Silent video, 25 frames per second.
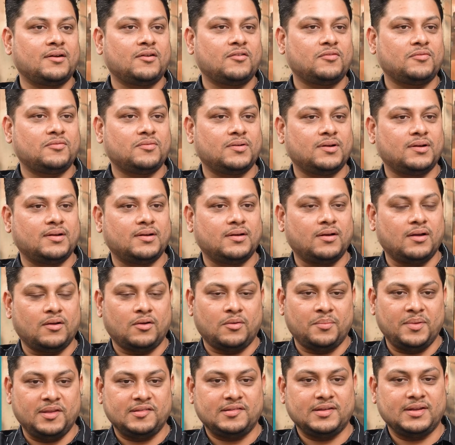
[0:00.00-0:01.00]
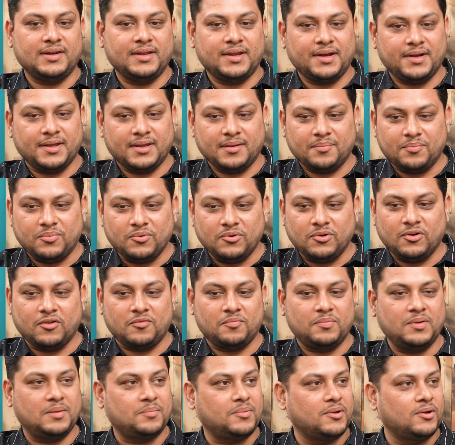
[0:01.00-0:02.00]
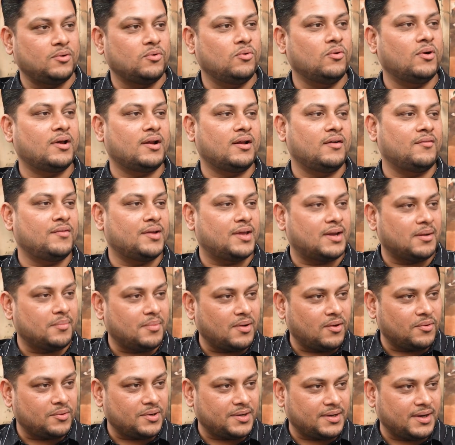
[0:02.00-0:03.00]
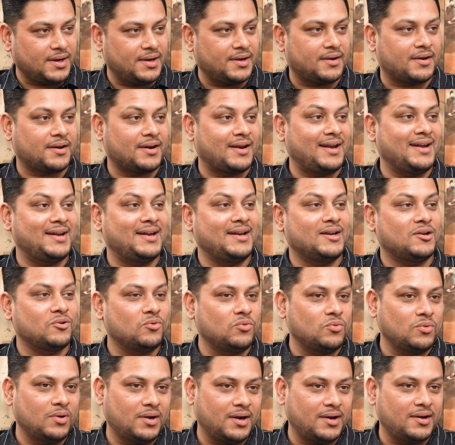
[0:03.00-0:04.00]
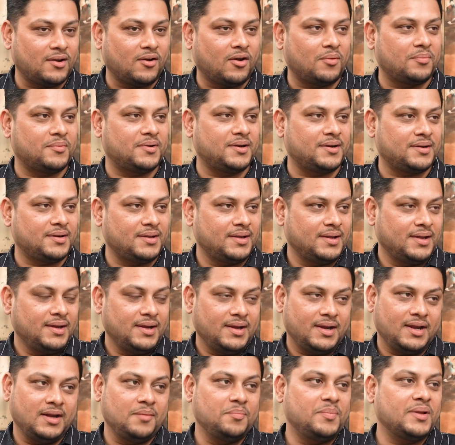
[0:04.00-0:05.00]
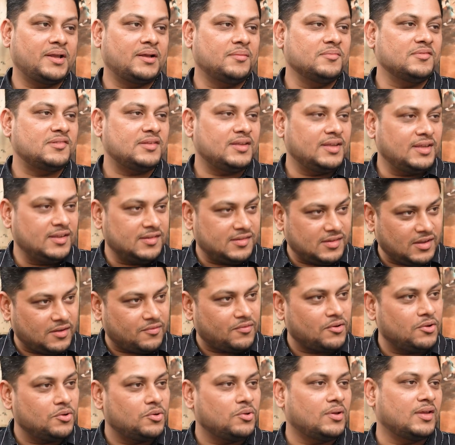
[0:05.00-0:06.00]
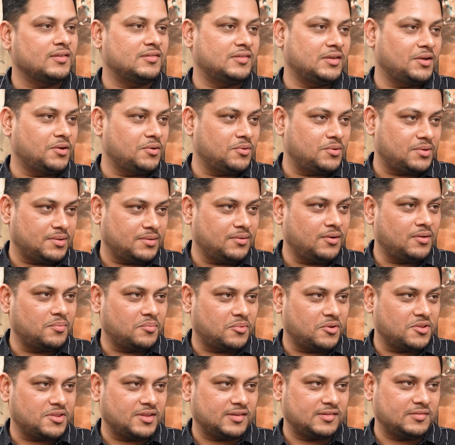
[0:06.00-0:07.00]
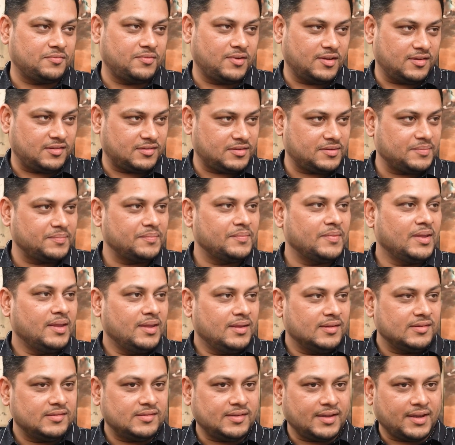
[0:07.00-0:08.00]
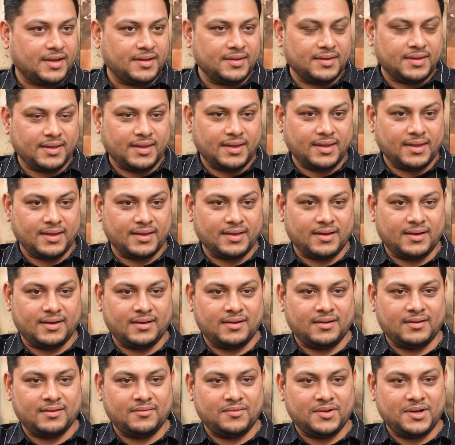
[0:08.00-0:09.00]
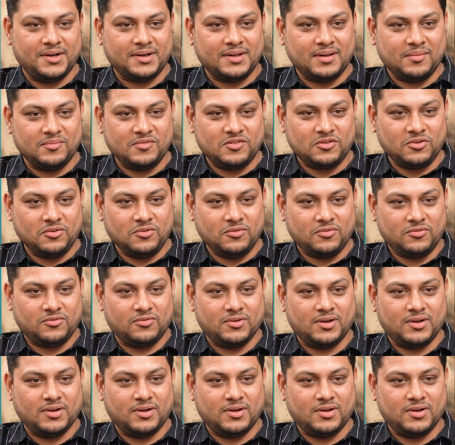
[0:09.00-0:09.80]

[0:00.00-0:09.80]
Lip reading: of, basically getting a pool of people who are aware about it and ready to adopt it, it becomes easier for you to execute on projects first. Okay. Second thing, when it comes to